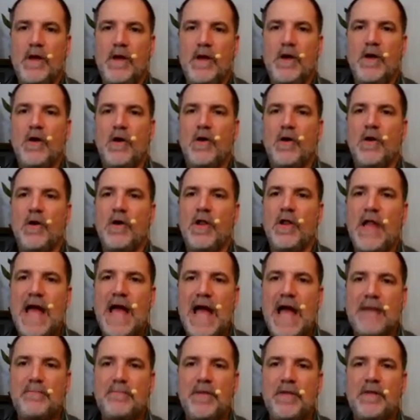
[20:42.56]
All
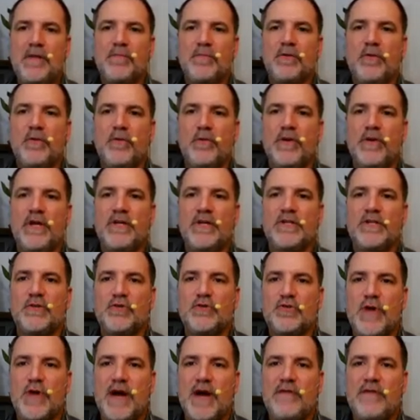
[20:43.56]
Acme employees who
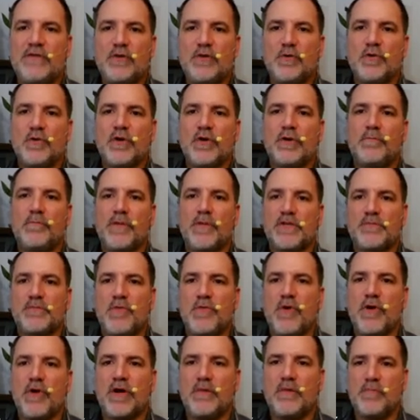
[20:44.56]
drive to work must
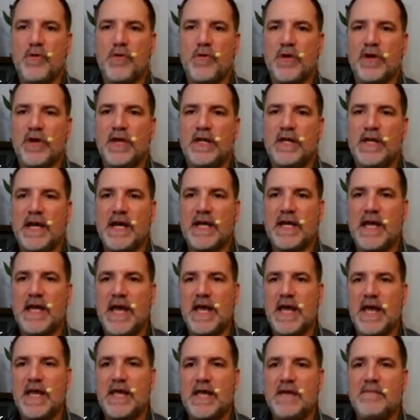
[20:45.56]
park in parking deck
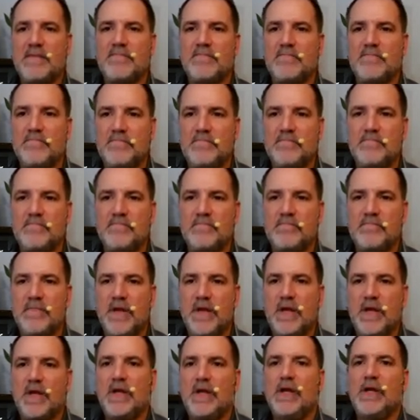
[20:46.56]
A.
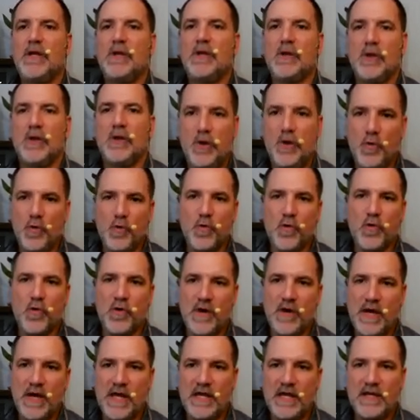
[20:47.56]

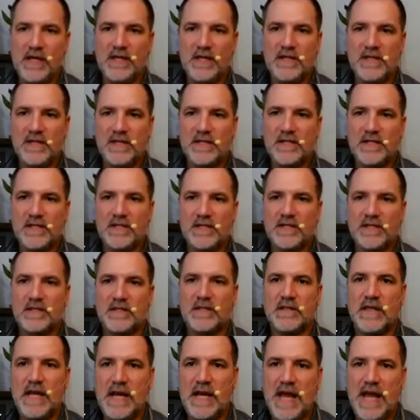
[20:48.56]
Lenore is
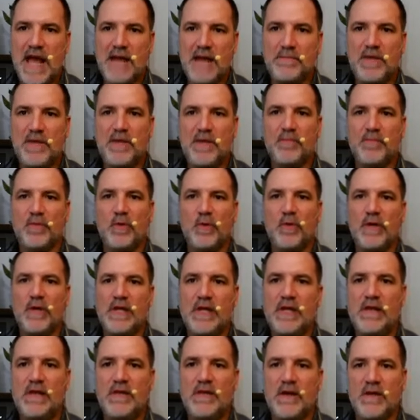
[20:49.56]
an Acme
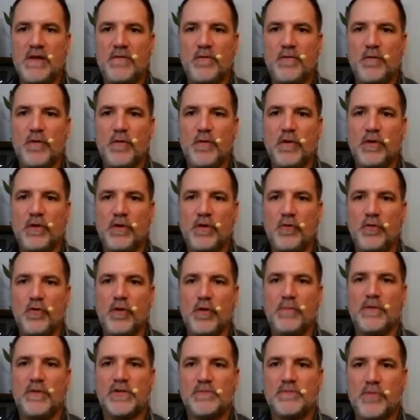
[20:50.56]
employee, therefore Lenore
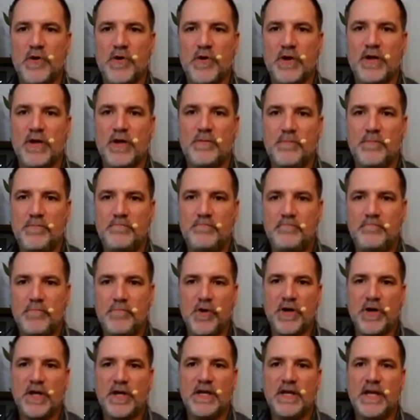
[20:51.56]
must park in
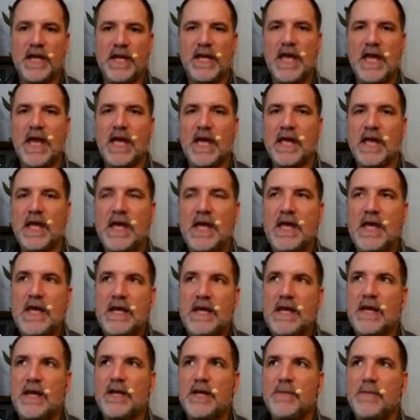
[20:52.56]
parking deck A.
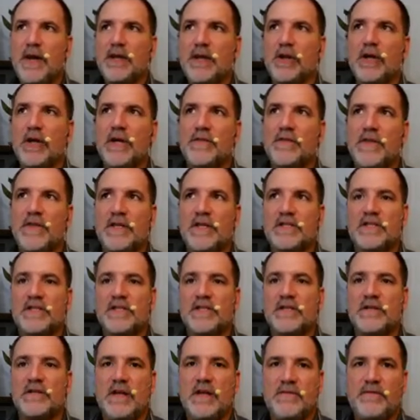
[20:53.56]
Now you might look at this
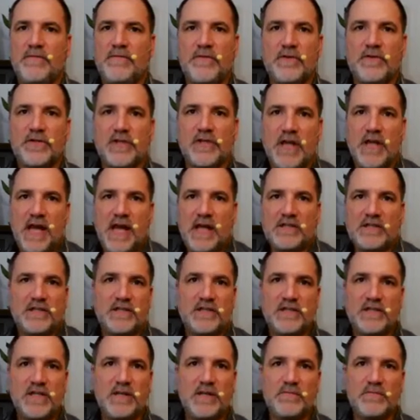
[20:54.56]
and at first glance it
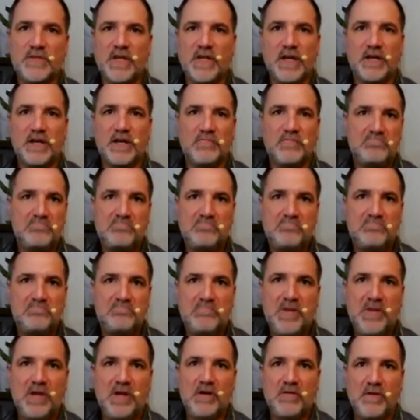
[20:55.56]
seems like,
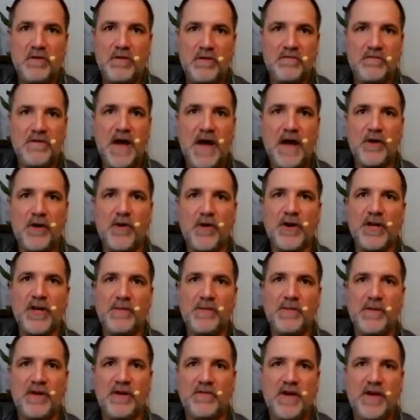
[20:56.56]
you know, a fine
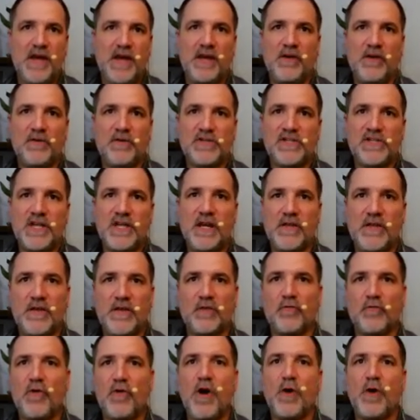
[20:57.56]
argument, right? You don't see anything
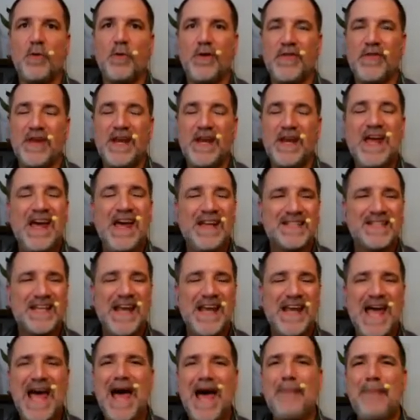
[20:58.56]
wrong with it. It's going
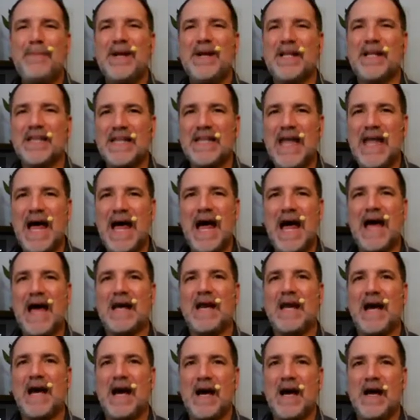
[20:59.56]
to happen a lot
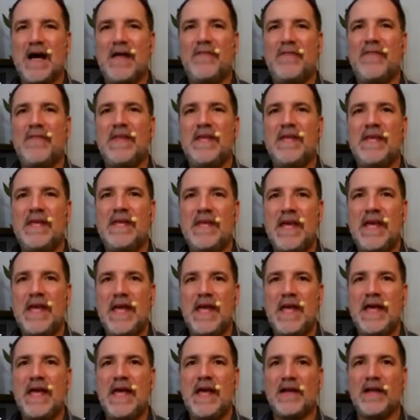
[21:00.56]
on the
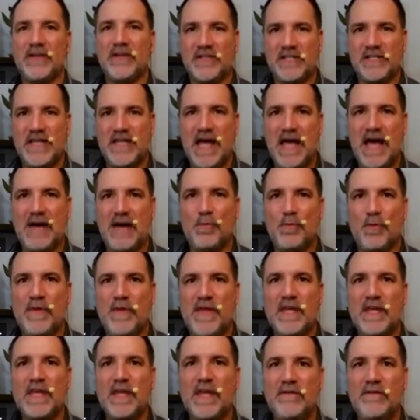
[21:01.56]
LSAT. When
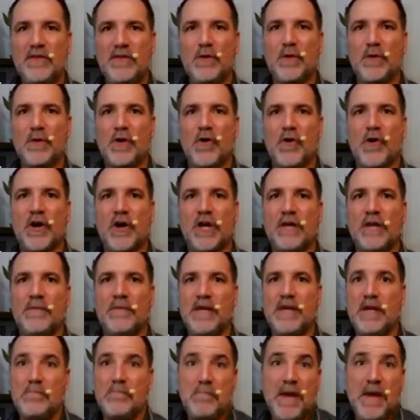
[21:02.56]
they give you an argument,
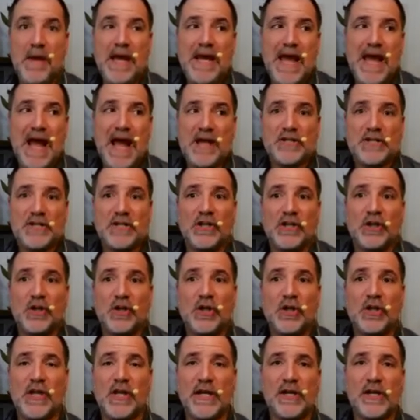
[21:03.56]
it might actually look like a